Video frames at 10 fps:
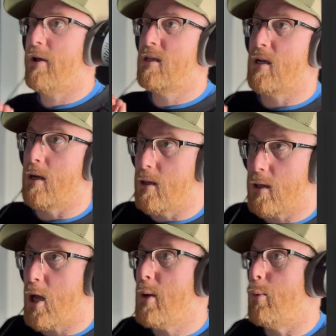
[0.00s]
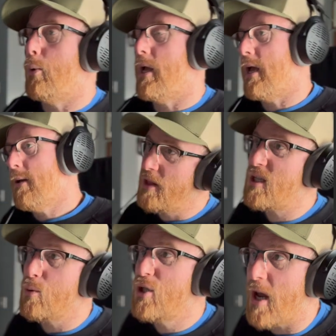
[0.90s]
into global here,
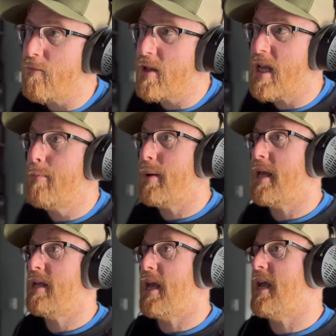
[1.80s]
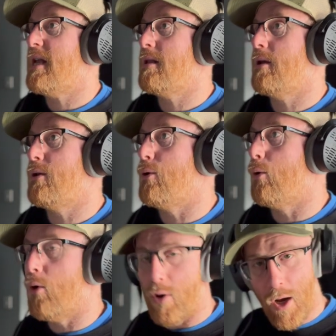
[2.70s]
this will generally be in
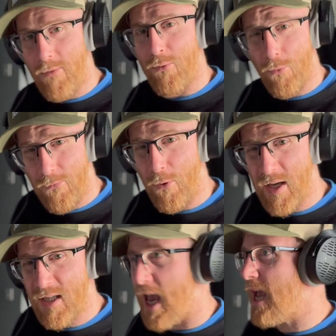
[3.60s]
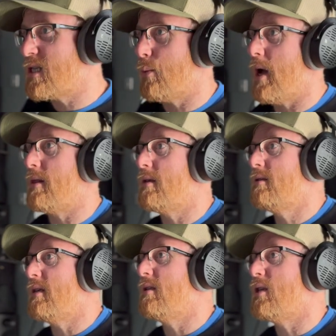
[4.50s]
your overall voice settings or whatever
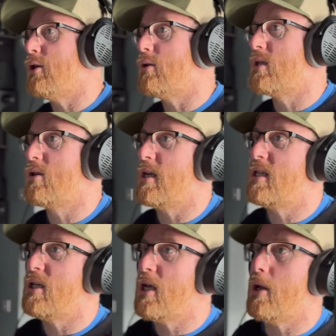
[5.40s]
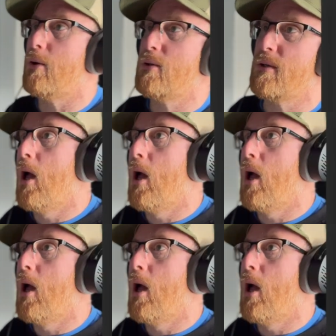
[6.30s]
synth you decide to use.